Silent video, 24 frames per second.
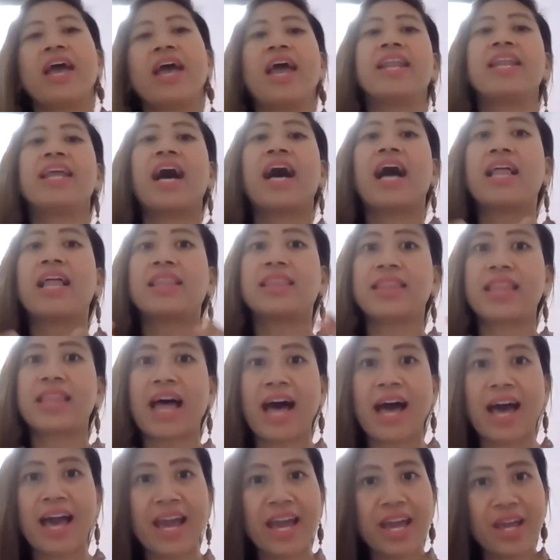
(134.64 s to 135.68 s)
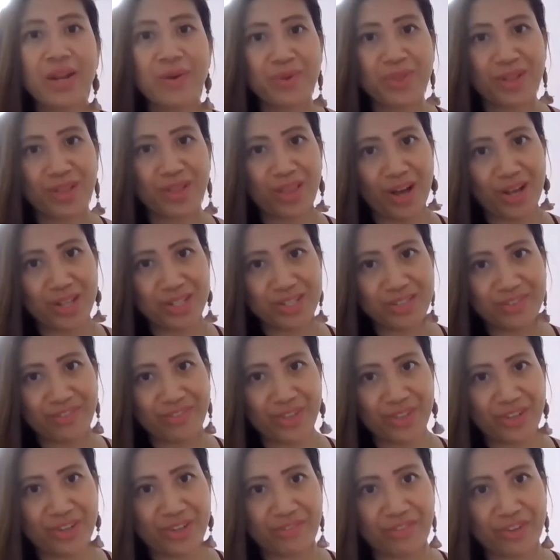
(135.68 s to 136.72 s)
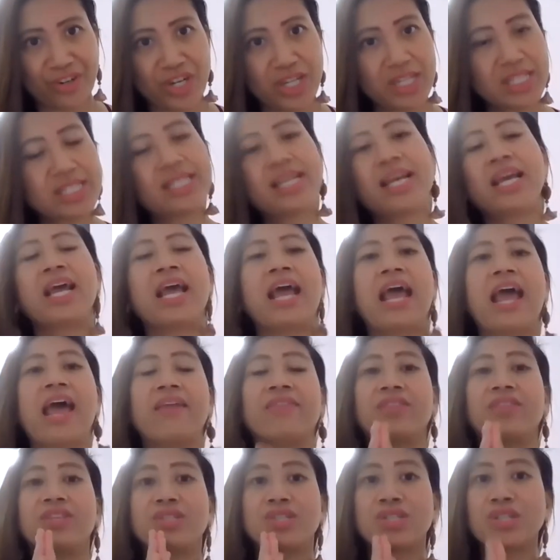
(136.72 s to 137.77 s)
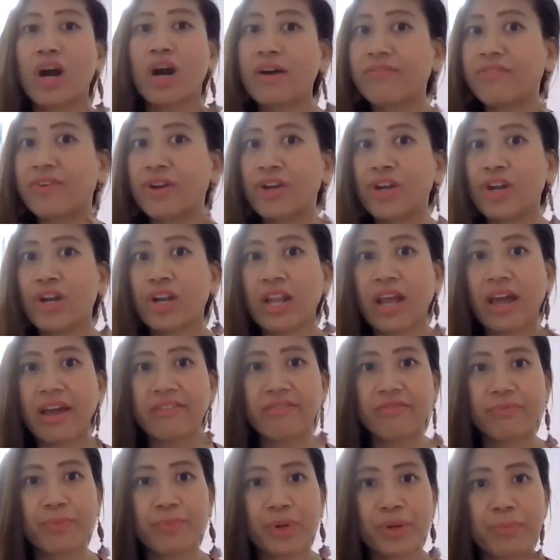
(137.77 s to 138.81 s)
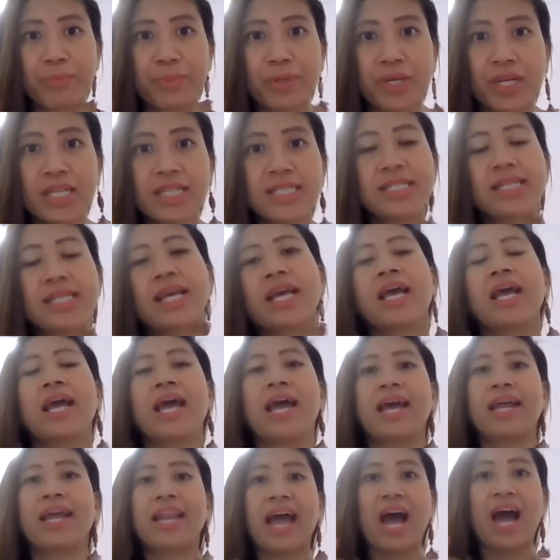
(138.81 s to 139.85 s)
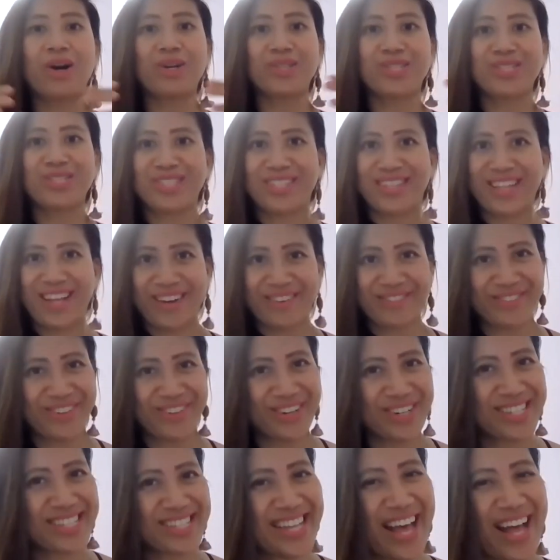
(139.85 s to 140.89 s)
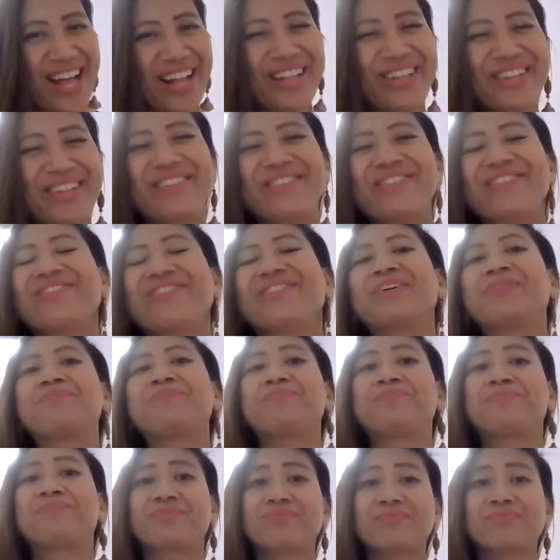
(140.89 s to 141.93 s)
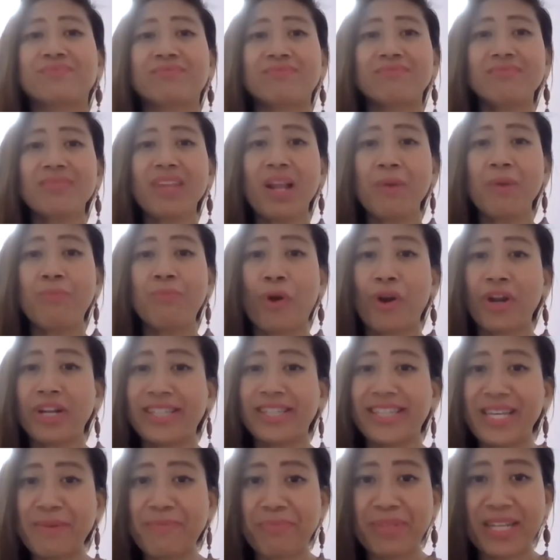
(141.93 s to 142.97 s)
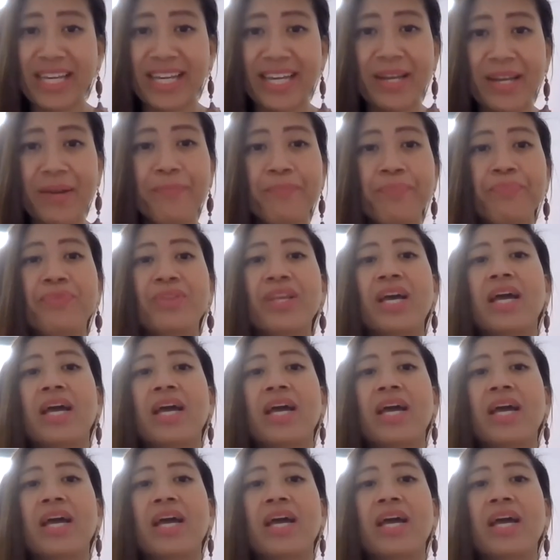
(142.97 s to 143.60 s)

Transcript: and align with the laws of the universe and discover your life purpose and how to love yourself more deeply,